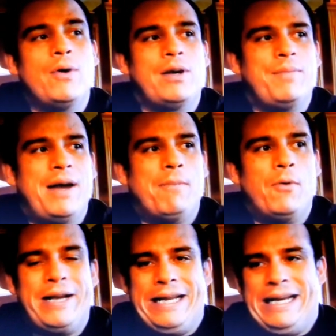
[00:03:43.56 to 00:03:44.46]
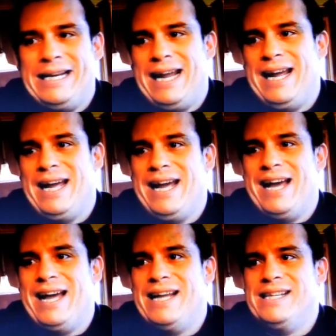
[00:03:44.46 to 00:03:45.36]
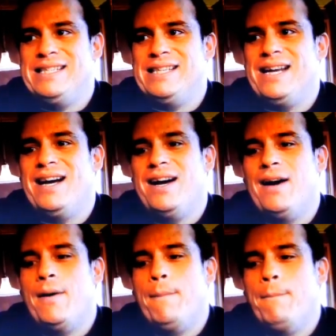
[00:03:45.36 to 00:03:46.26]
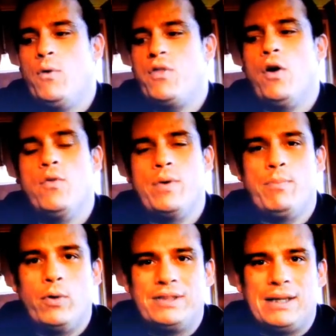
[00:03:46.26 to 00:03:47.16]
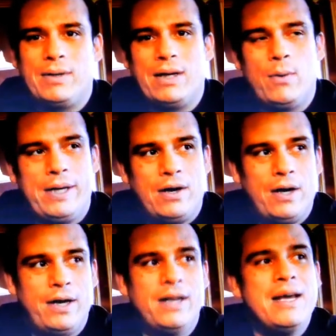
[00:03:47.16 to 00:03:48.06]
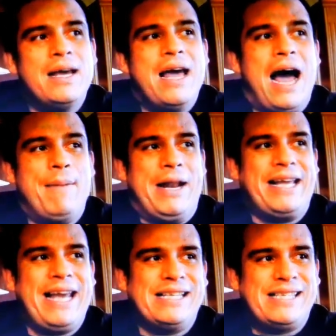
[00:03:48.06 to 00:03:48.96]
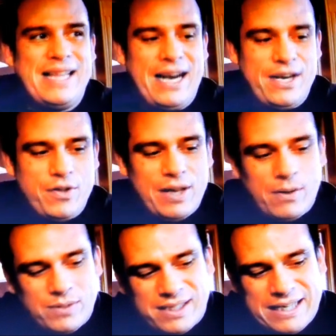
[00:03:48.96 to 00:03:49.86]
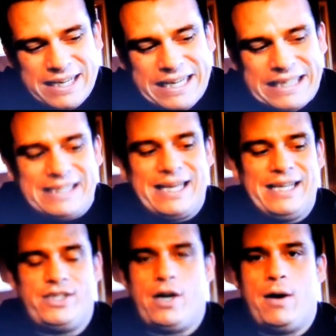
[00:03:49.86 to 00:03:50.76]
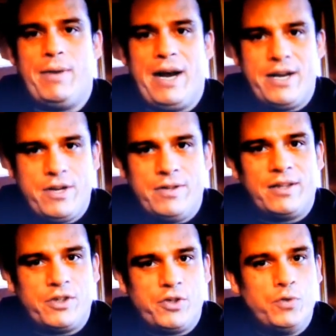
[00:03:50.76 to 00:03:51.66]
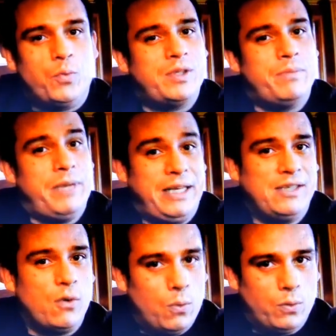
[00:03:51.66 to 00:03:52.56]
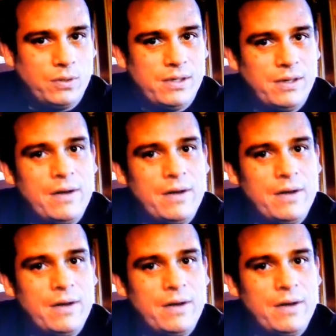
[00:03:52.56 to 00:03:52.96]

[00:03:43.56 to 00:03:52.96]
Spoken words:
I woke up that morning and with all the reports that were going on, I mean, I can't say that I knew that it was an inside job, but I knew that the truth wasn't being told.